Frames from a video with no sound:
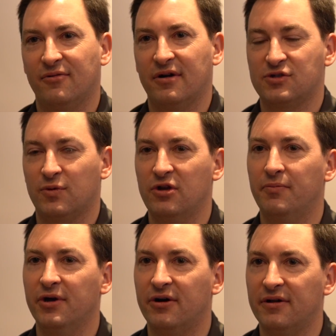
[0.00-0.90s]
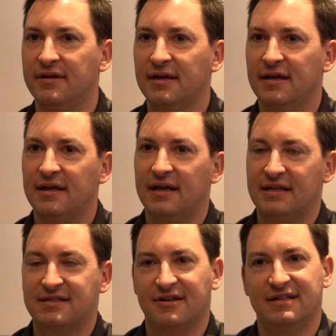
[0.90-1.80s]
Whereas when you build,
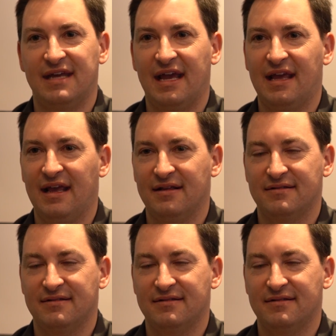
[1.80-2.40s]
it's going to take